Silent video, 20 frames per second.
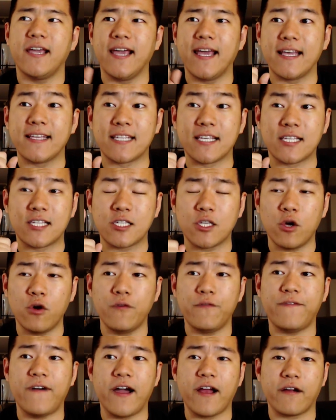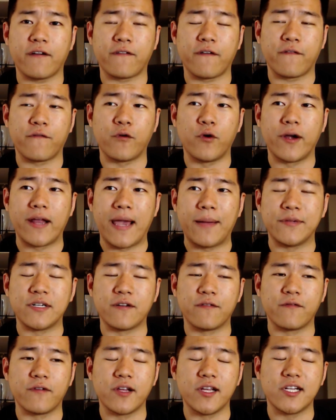It has a Soulfire for 4
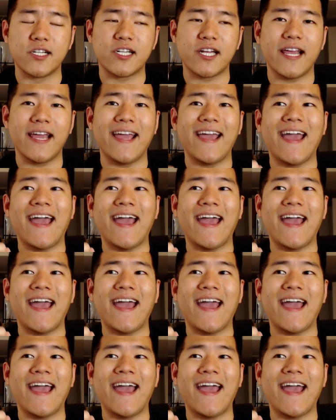damage of reach.